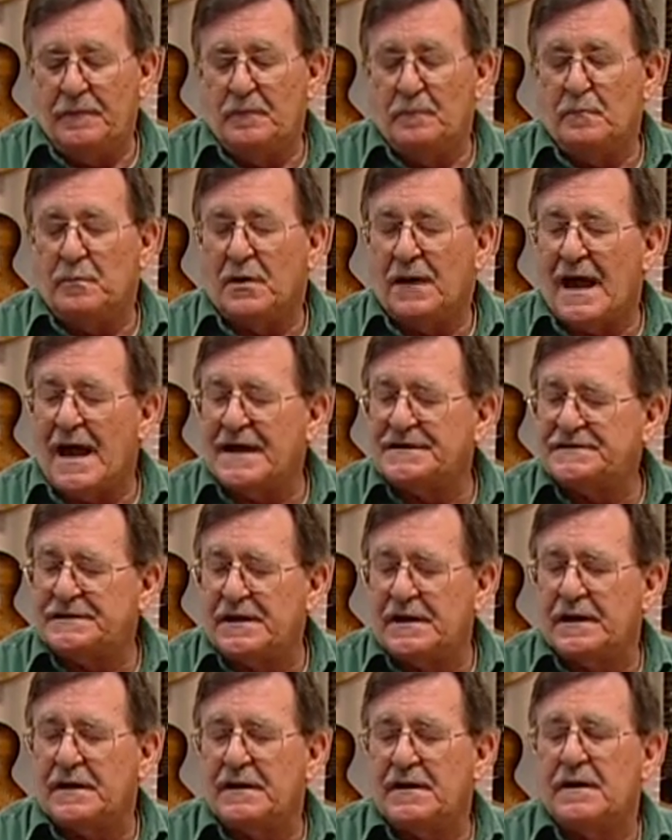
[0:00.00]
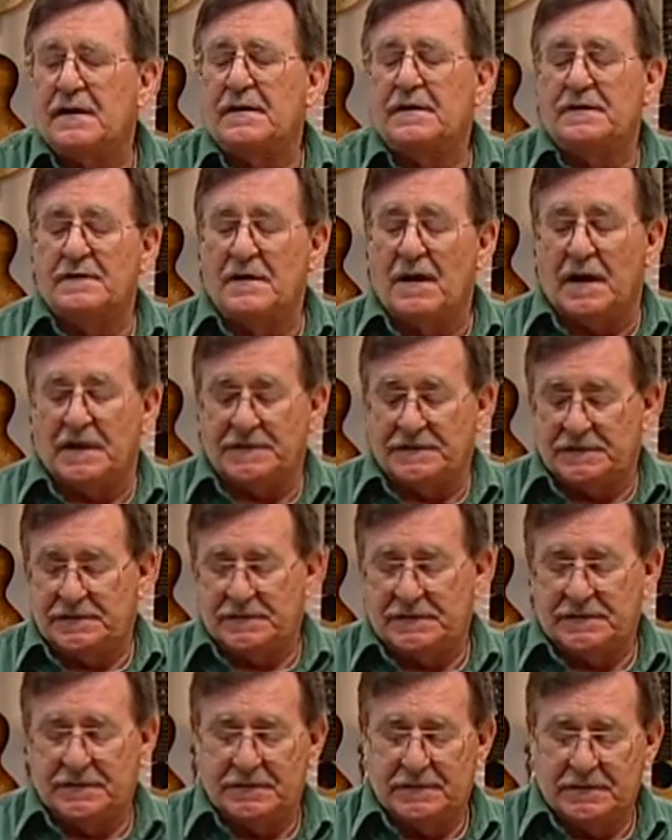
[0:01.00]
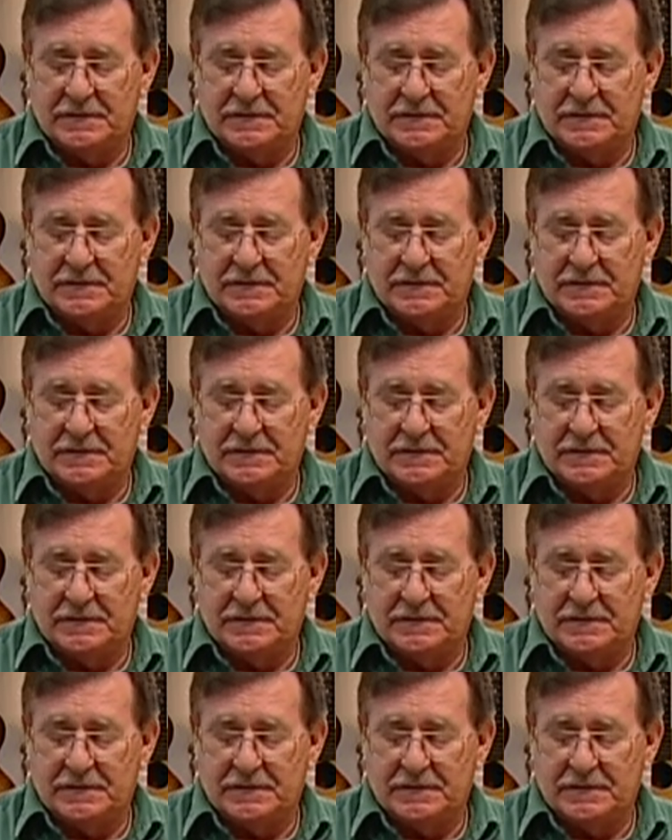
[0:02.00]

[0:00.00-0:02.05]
Plastic nuts